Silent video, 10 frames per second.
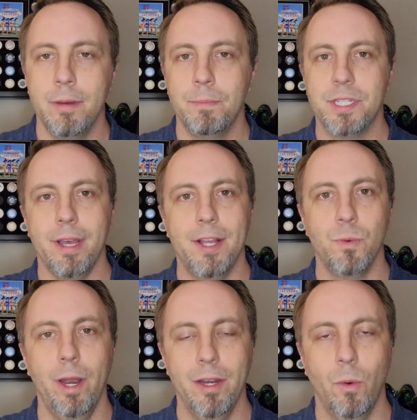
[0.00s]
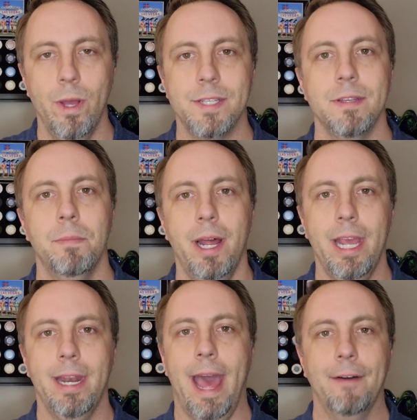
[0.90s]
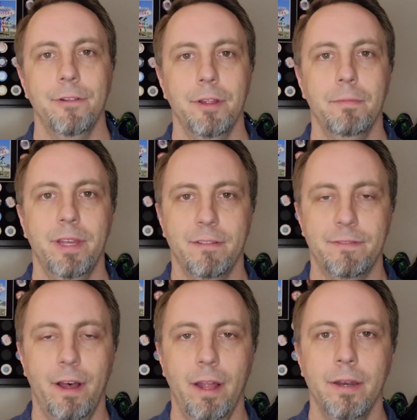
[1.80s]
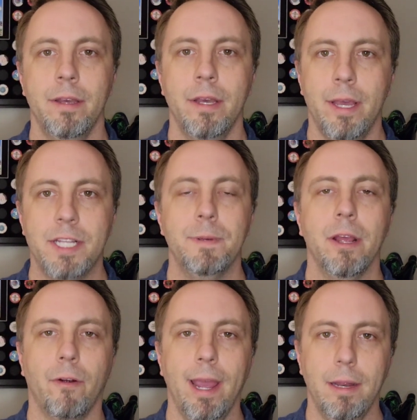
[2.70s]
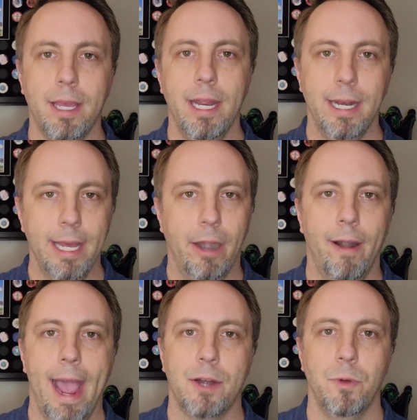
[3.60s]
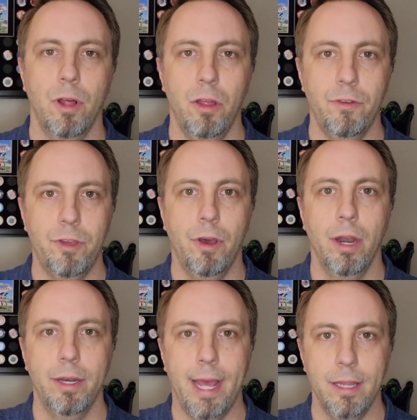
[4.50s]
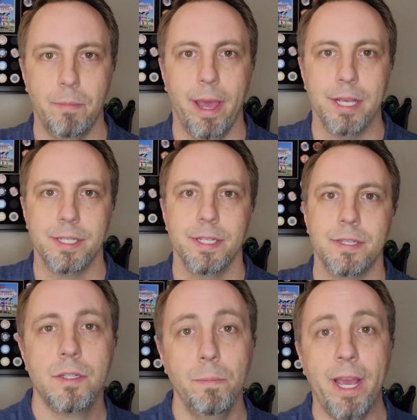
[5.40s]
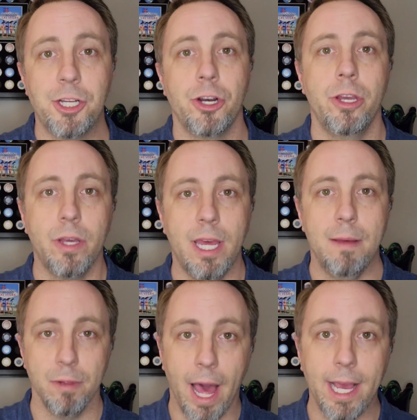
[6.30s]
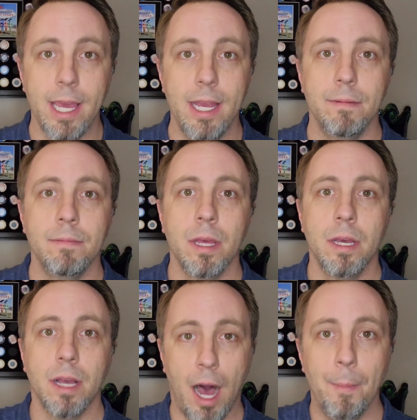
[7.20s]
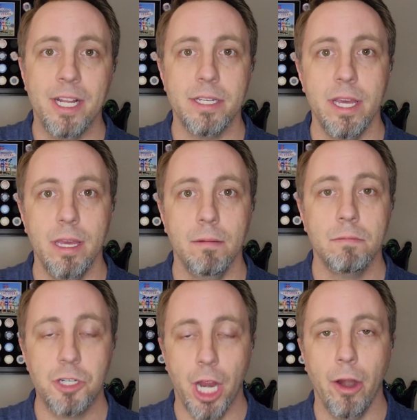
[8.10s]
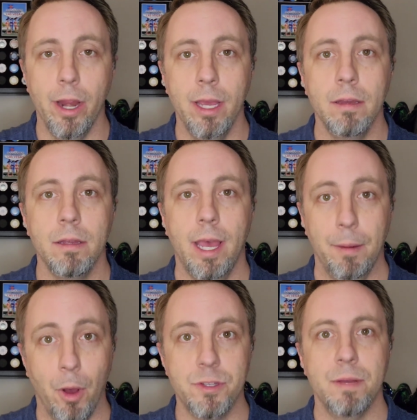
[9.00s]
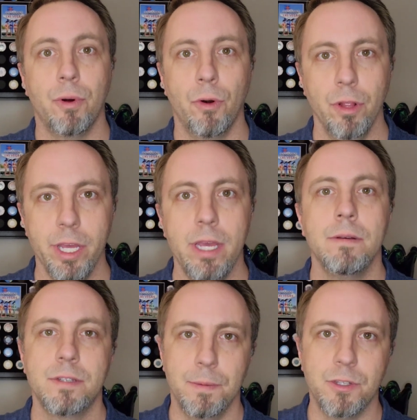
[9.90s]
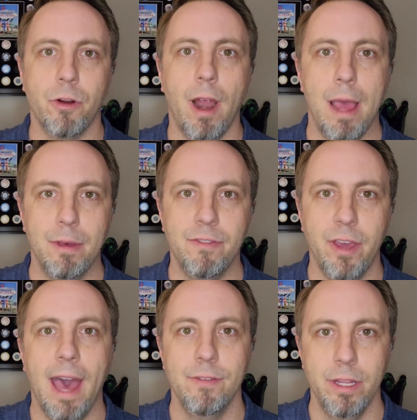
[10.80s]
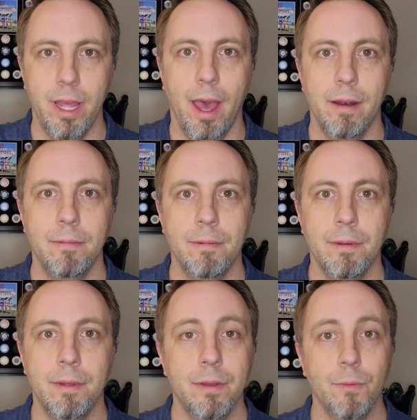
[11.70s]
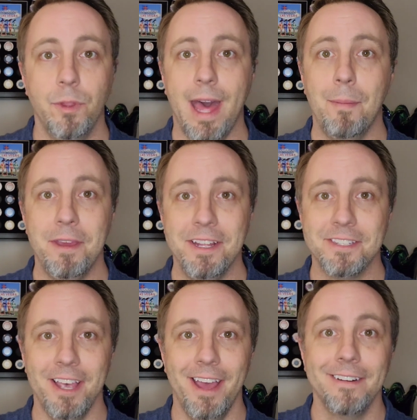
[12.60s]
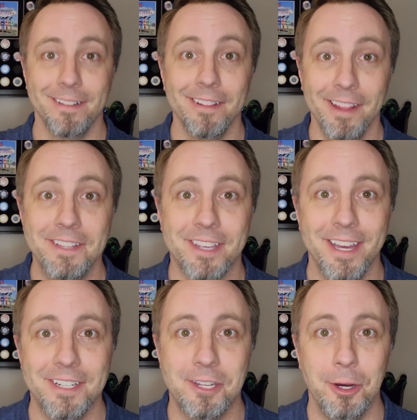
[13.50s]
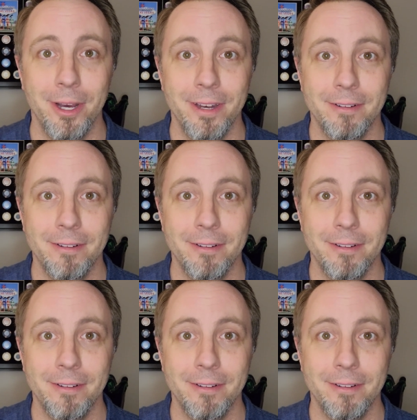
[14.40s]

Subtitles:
Besides wanting to win some money and have a little bit of fun, it's been great getting to interact with all of you on a daily basis. So make sure you keep liking, commenting, sharing, and most importantly, subscribe if you haven't yet. With that being said, let's get to it.